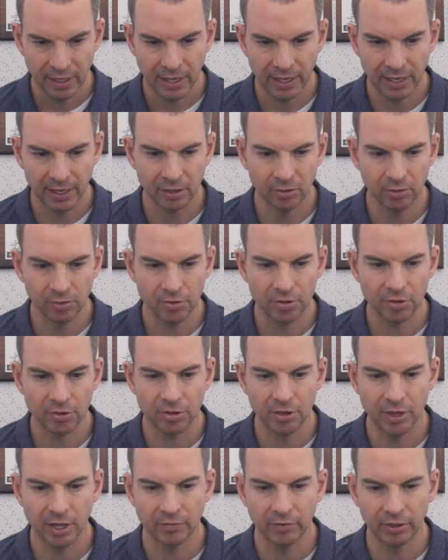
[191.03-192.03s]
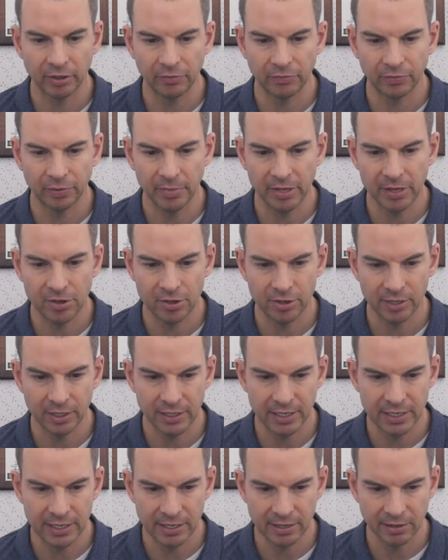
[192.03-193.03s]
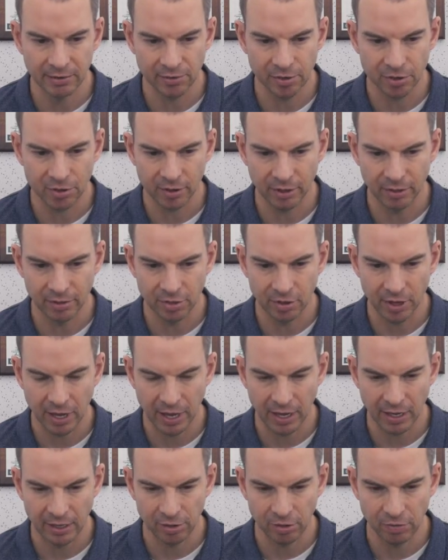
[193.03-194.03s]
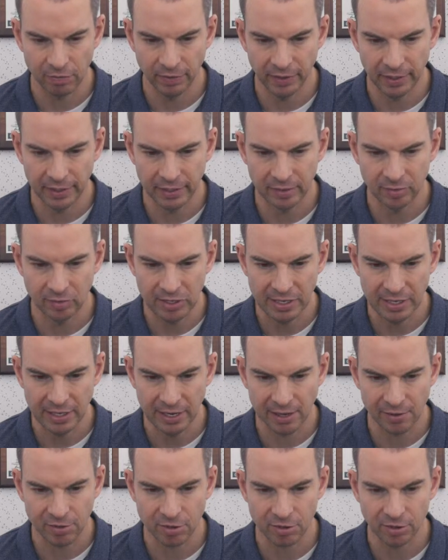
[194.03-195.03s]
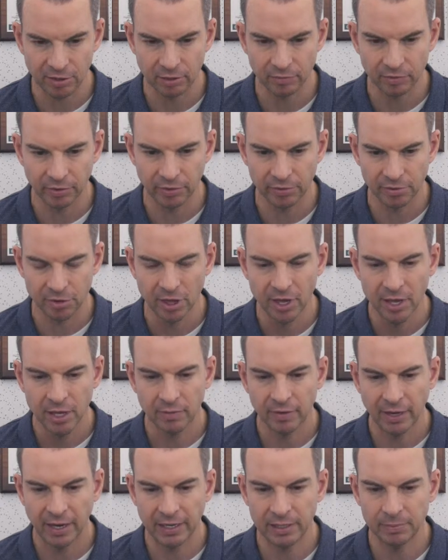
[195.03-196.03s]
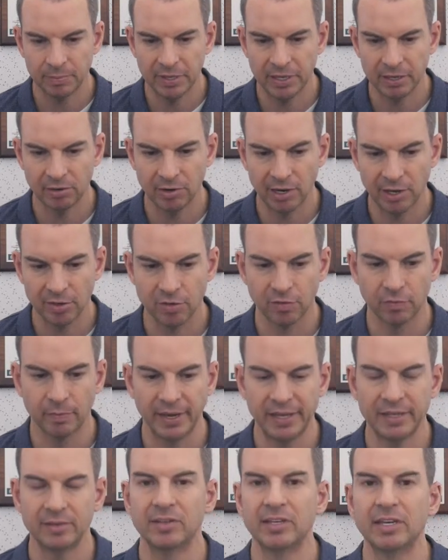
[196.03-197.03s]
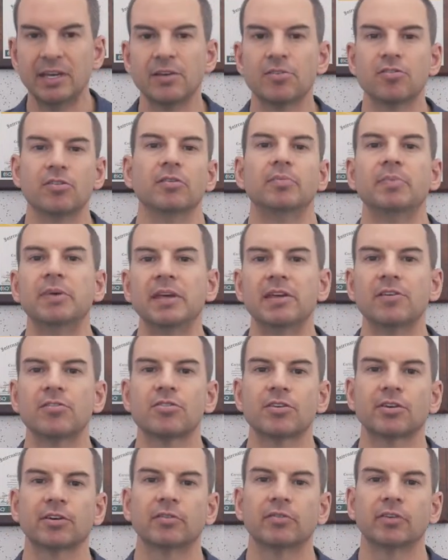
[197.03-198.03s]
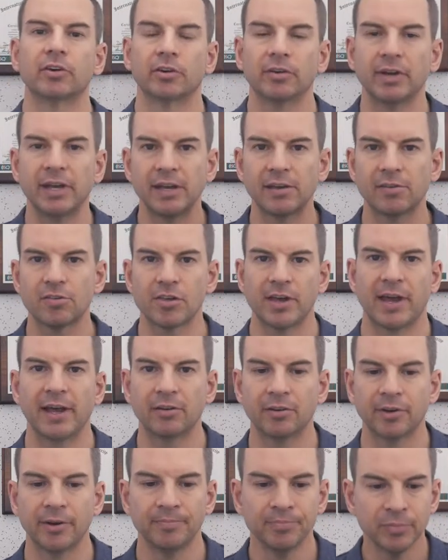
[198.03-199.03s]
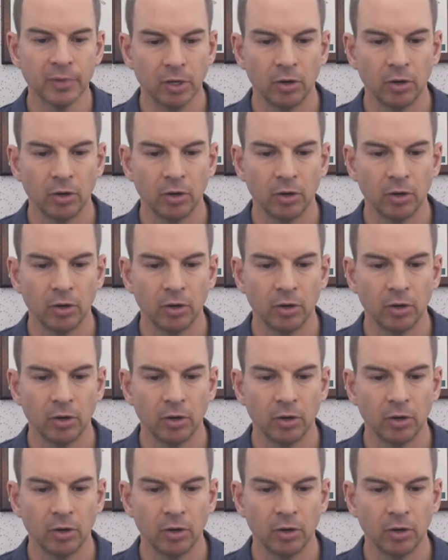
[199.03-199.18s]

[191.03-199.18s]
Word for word: I can also see other information in here, such as the DNS servers, the IP address of my DHCP server, etc.